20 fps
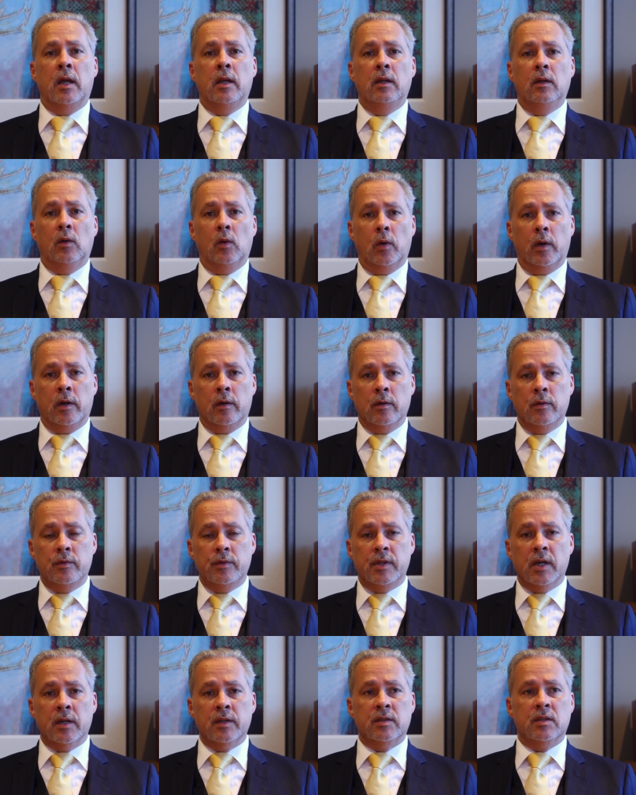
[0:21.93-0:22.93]
Any lawyer who
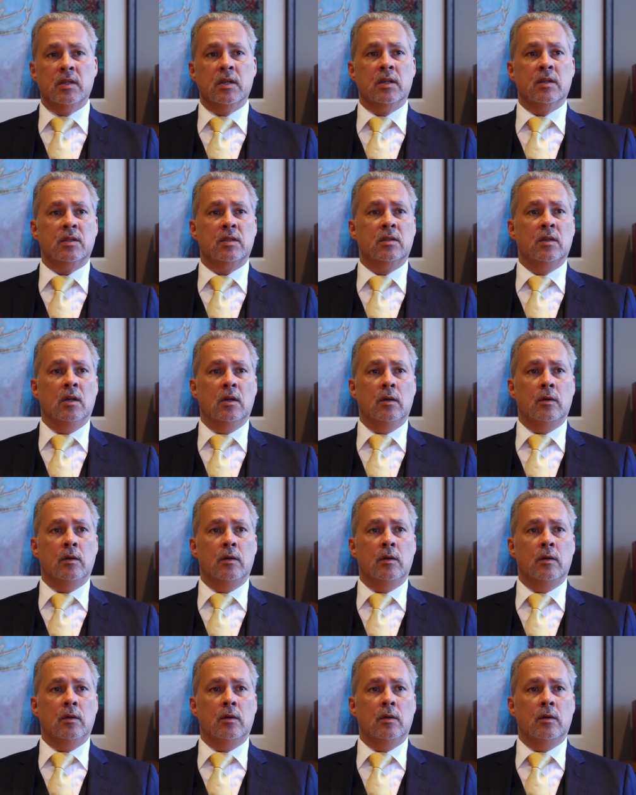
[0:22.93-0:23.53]
does this,